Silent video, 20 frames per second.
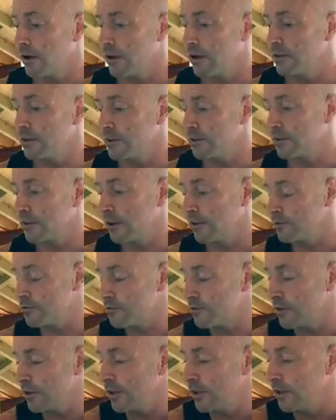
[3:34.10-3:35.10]
in this
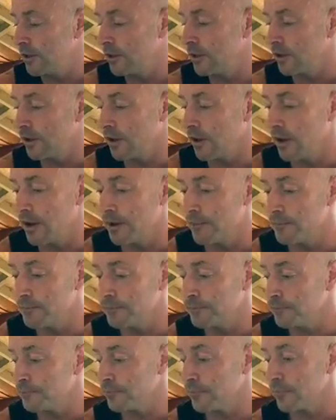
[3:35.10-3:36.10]
country,
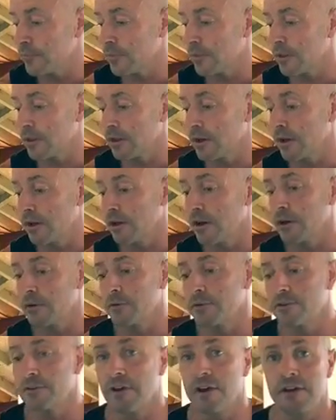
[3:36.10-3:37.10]
and I
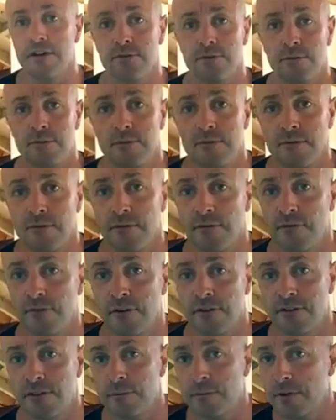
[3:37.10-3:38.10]
would say it's
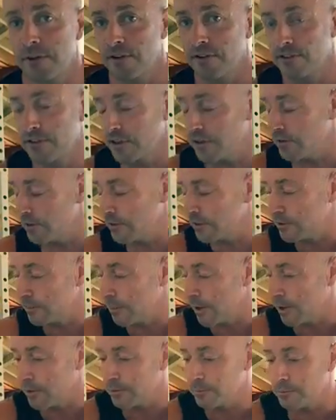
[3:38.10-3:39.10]
for somebody that's serious
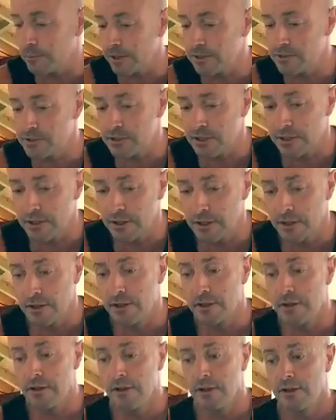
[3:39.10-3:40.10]
about benching,
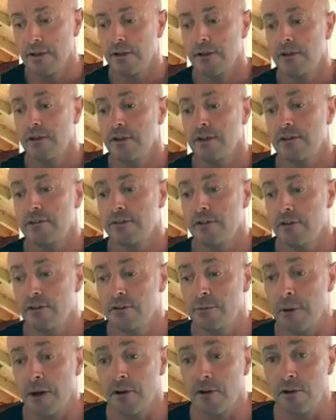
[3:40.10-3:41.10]

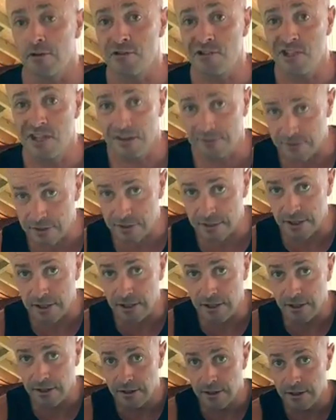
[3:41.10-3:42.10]
serious about
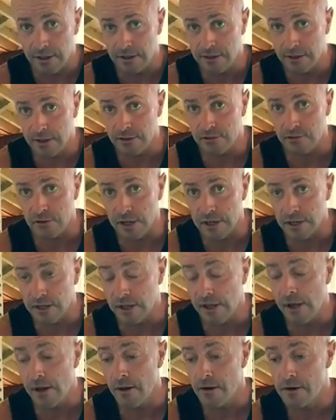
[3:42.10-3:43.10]
longevity in their
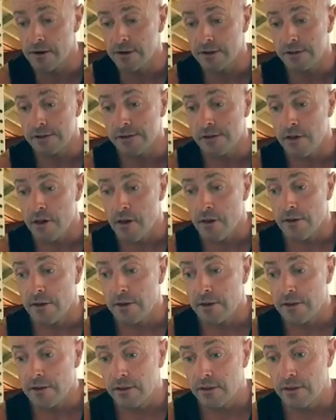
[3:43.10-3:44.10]
training,
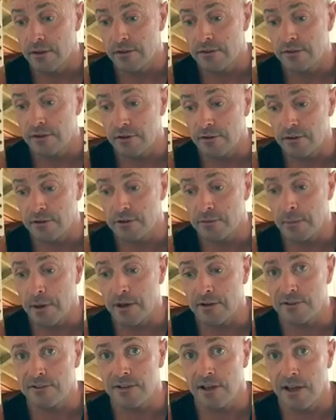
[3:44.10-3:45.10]
serious
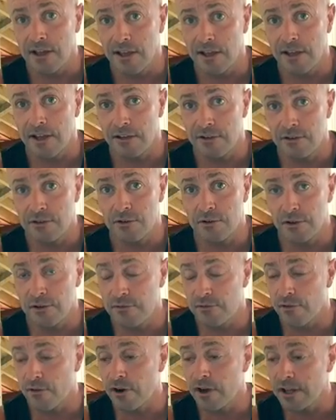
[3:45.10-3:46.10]
about staying injury
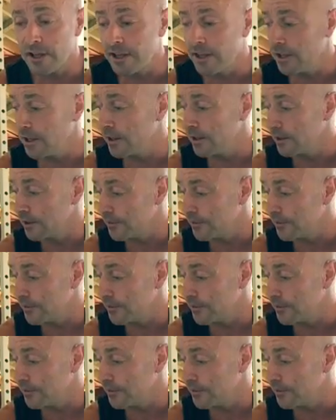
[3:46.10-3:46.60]
free.